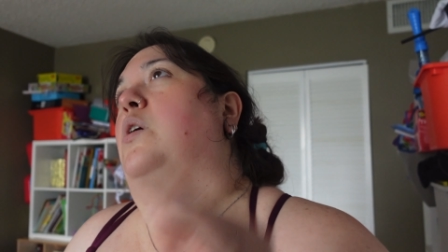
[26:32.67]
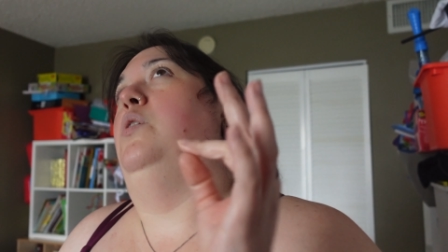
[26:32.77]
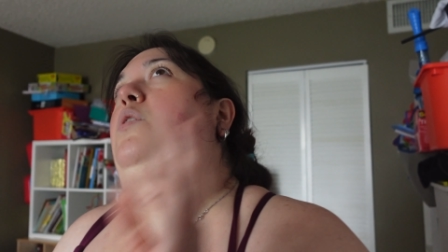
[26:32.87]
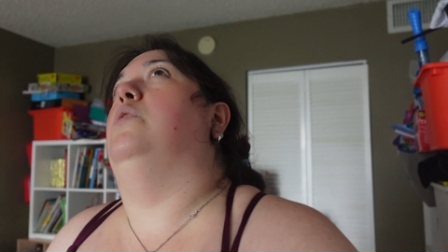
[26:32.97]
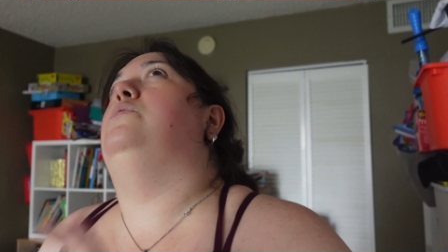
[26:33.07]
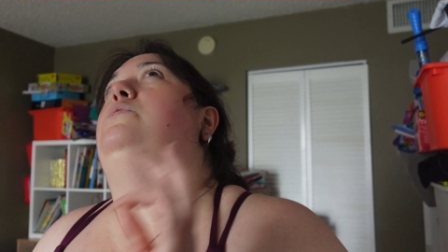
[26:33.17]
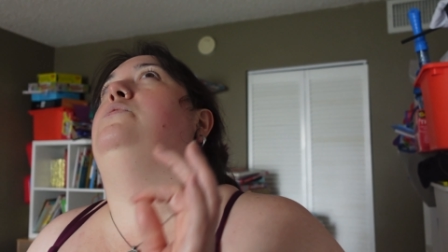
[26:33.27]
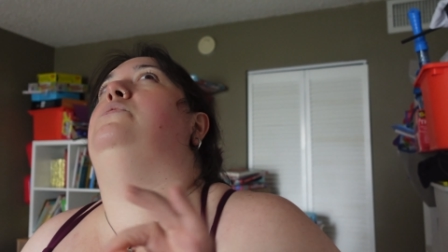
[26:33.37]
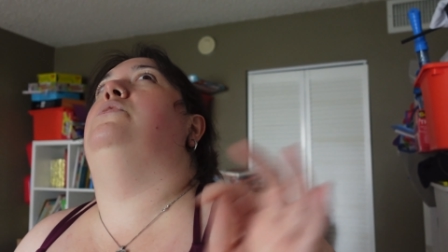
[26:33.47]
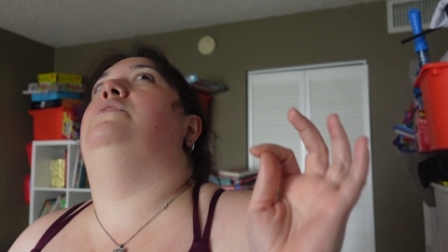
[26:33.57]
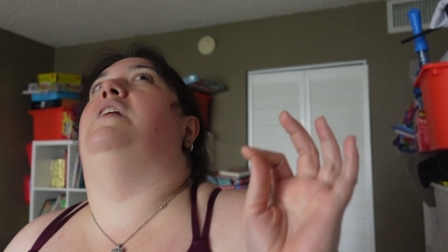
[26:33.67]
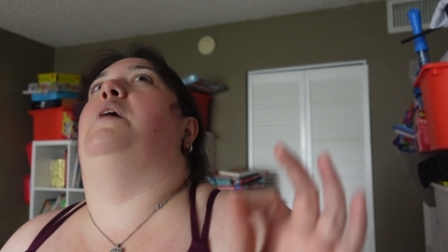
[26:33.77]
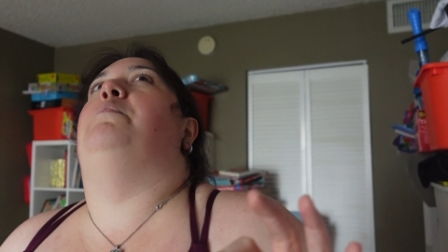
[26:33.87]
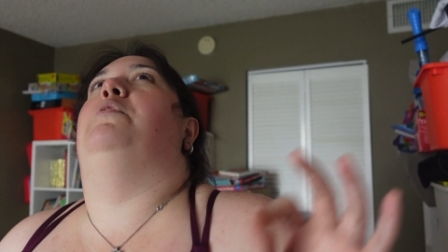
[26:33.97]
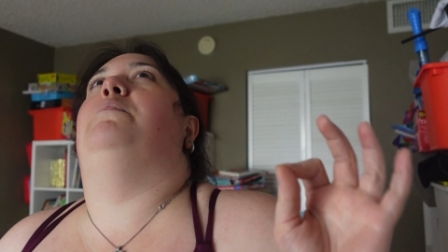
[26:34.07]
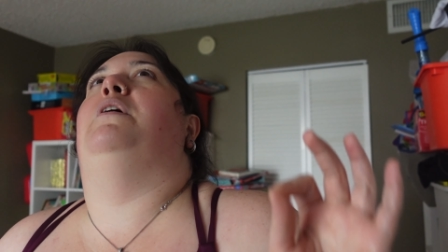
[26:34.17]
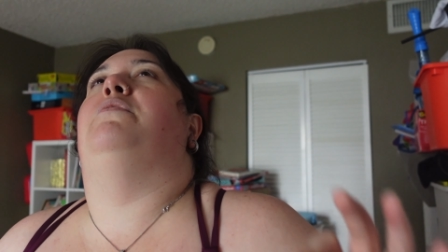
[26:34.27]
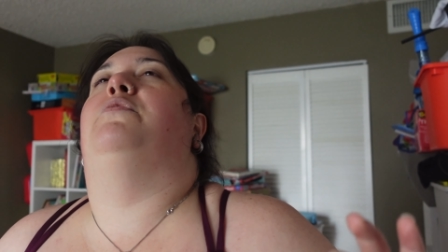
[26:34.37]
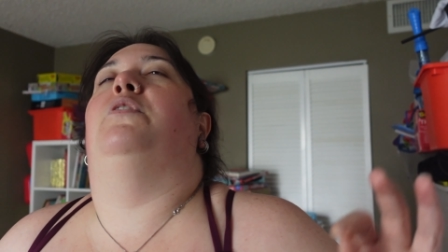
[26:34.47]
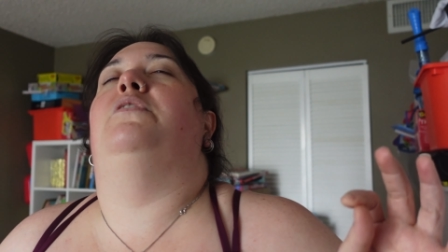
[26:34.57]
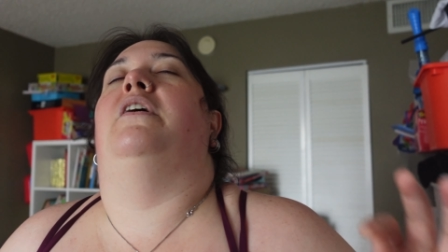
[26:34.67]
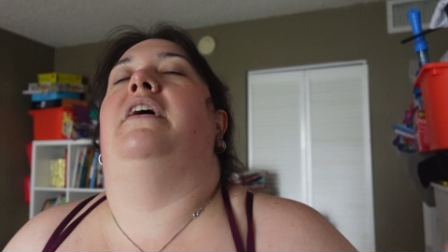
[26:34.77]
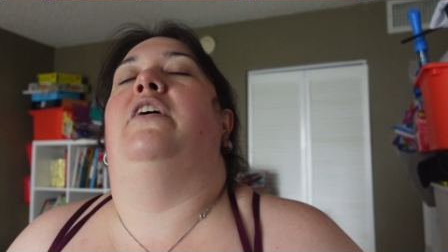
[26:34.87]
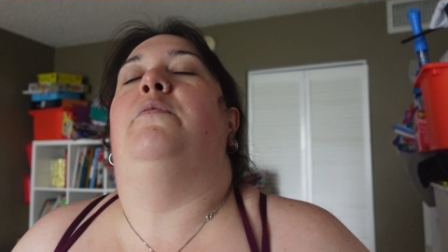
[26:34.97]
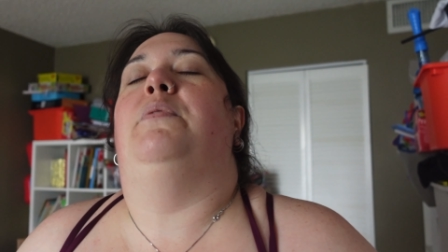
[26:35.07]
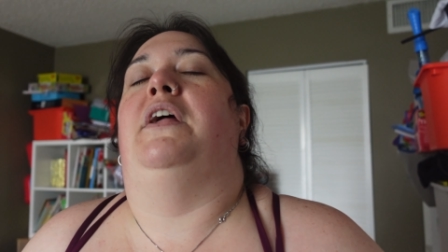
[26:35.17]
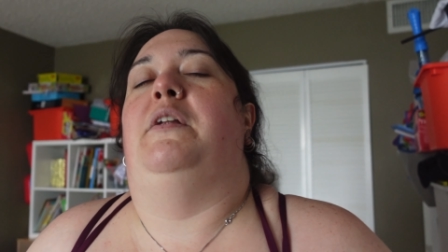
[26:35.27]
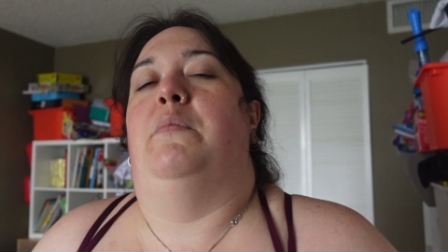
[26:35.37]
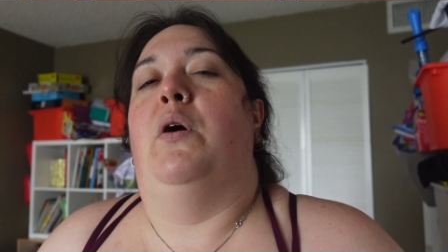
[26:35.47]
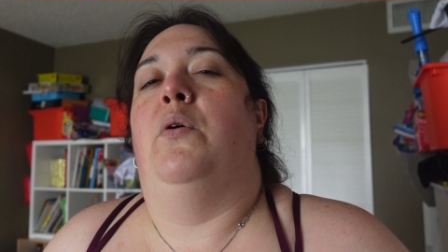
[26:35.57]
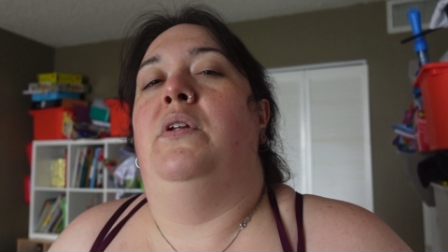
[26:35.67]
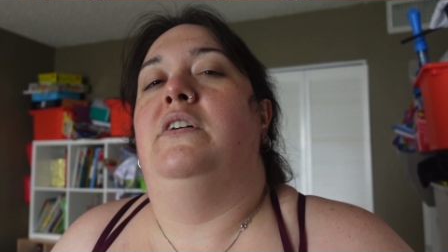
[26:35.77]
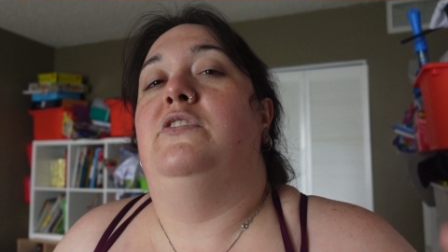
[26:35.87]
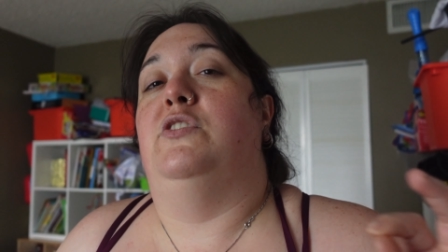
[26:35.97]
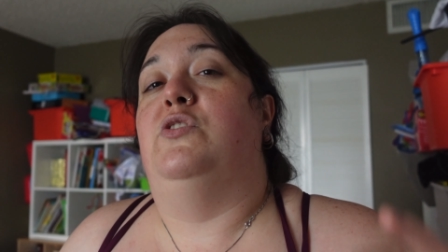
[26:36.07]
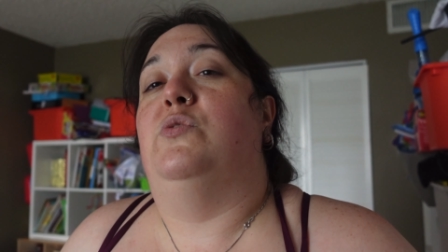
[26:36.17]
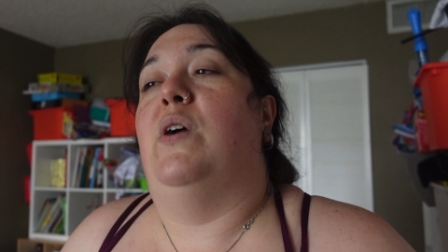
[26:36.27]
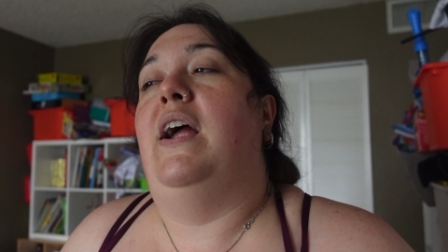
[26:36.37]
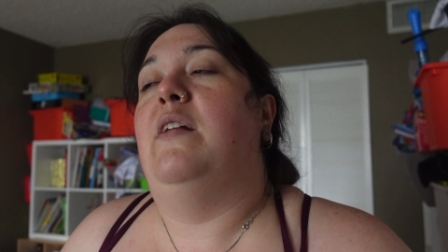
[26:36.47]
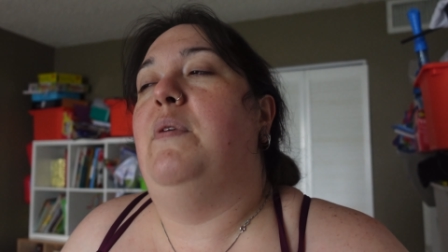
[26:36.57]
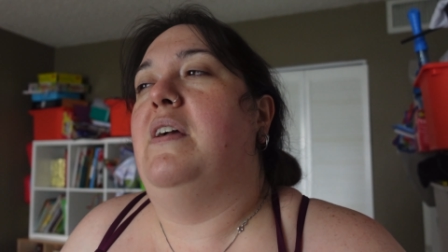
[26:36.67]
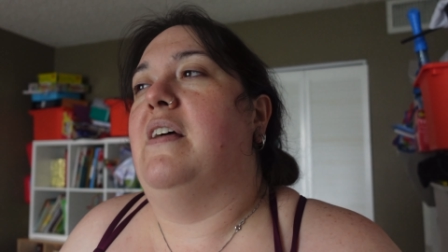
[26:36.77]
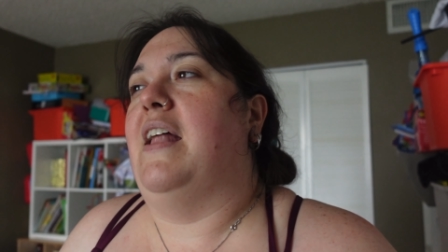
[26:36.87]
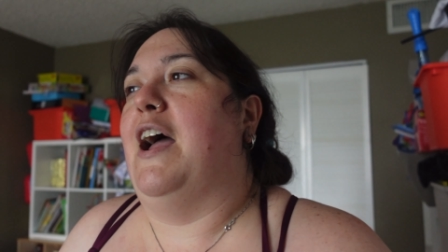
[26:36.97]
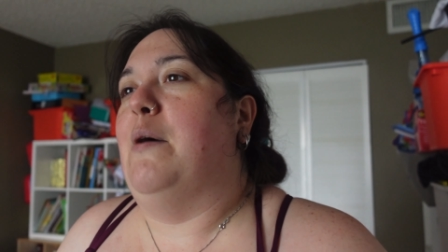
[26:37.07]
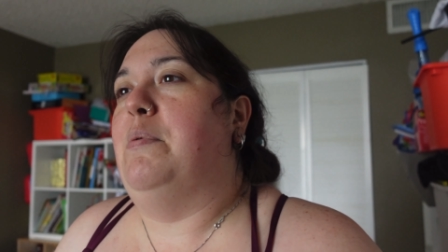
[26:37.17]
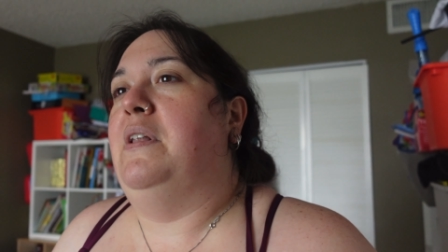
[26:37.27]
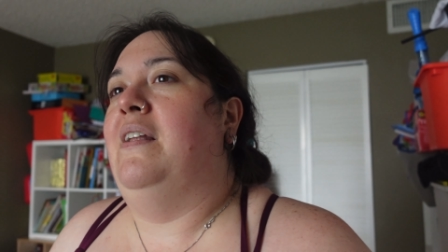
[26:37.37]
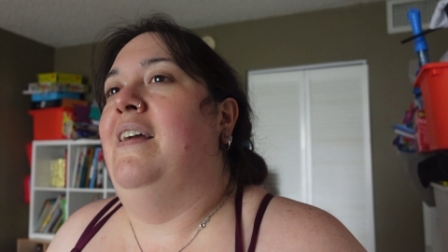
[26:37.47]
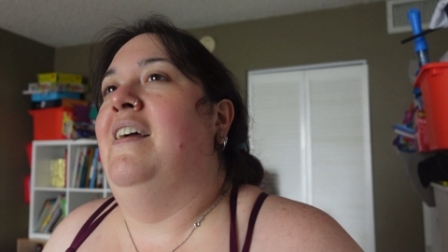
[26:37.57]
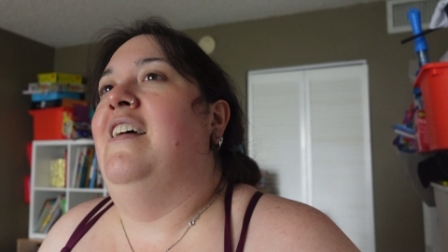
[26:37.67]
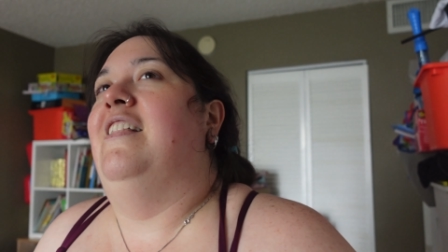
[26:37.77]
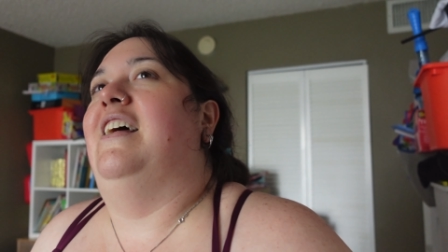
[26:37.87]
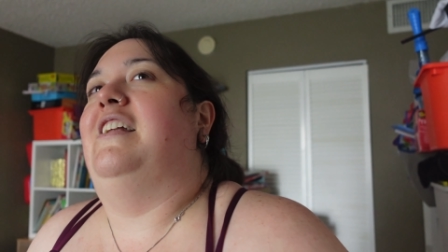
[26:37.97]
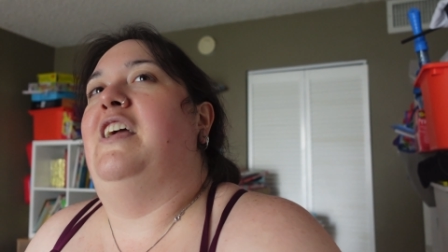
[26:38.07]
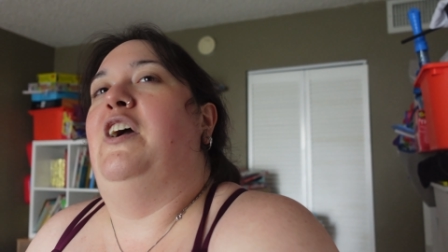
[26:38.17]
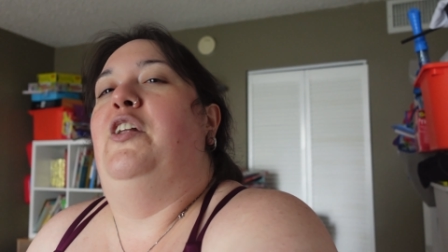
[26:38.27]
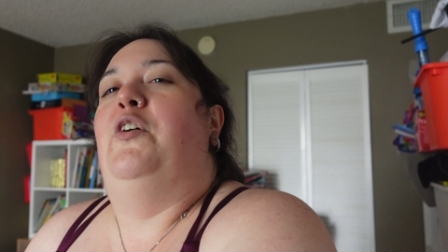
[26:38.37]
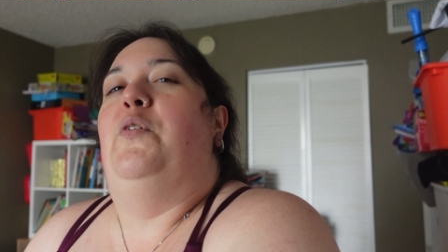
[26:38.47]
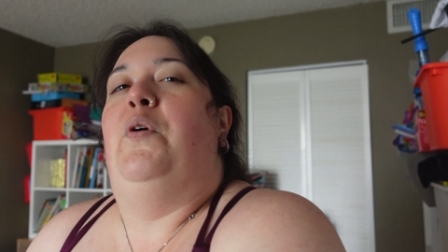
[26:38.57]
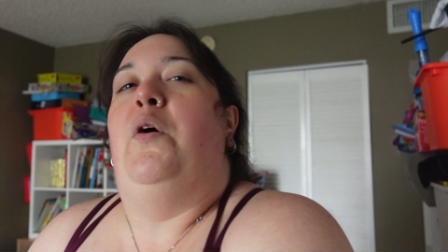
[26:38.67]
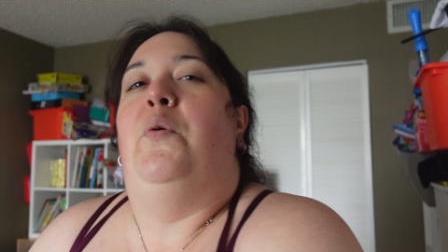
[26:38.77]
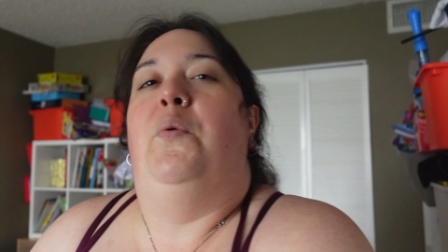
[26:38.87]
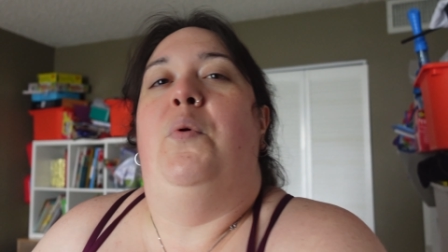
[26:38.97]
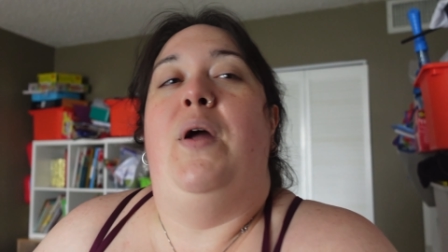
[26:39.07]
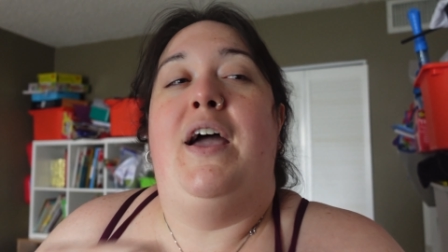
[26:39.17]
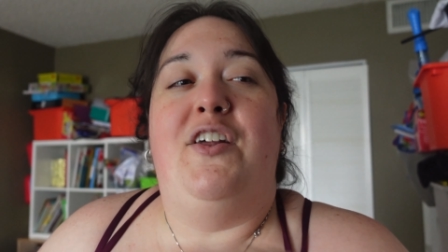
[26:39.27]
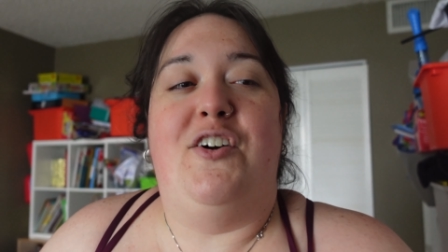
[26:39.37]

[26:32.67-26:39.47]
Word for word: No sooner did I put my phone on airplane mode to try to make that happen, that kiddo ran